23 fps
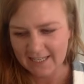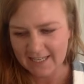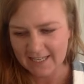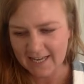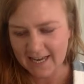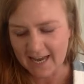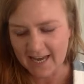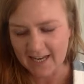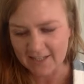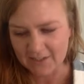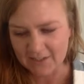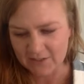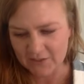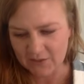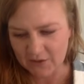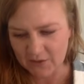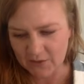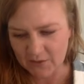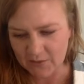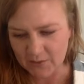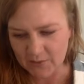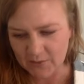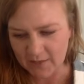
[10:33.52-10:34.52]
yeah,
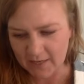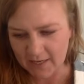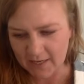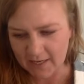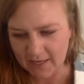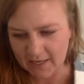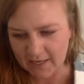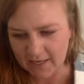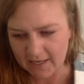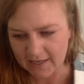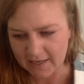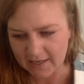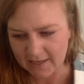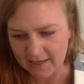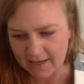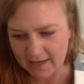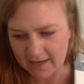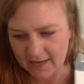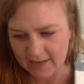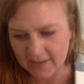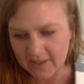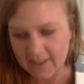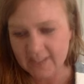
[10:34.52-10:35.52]
so
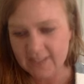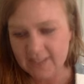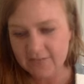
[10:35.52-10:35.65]
I think